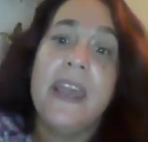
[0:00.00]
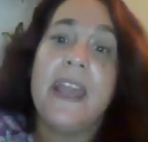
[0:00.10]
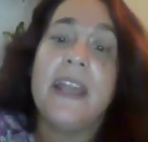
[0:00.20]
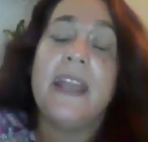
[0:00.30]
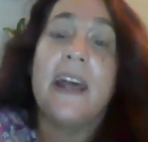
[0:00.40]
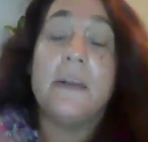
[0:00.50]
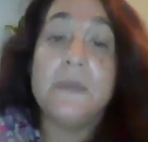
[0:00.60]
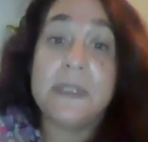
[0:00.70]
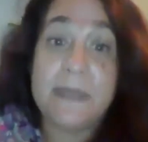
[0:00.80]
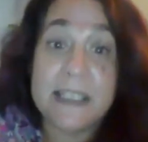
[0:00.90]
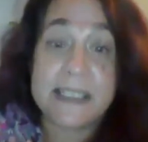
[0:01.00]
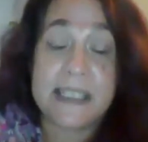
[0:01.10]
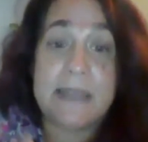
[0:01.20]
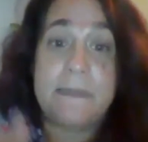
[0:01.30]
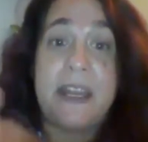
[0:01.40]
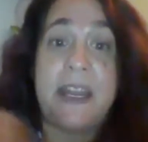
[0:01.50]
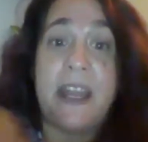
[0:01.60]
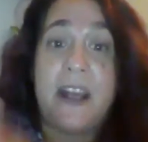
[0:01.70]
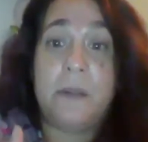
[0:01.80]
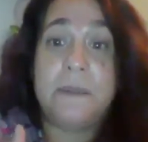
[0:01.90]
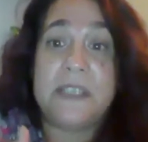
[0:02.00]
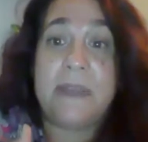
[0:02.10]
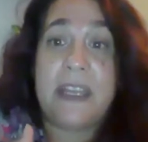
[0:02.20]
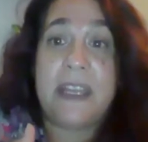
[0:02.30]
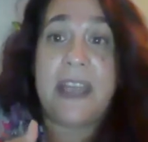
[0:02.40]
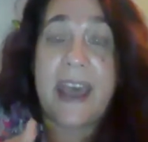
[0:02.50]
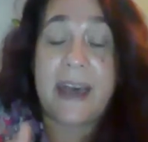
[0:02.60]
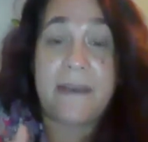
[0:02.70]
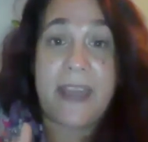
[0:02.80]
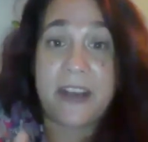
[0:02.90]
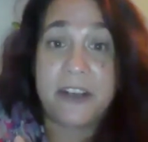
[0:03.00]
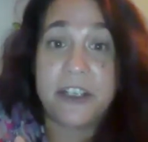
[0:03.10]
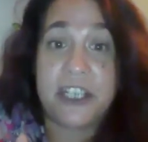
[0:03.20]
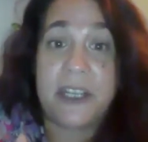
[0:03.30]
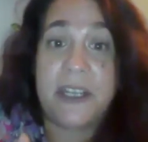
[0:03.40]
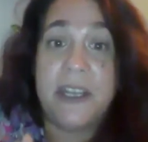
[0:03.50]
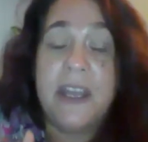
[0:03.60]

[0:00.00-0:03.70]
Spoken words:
And it helps me sleep and it helps me have energy.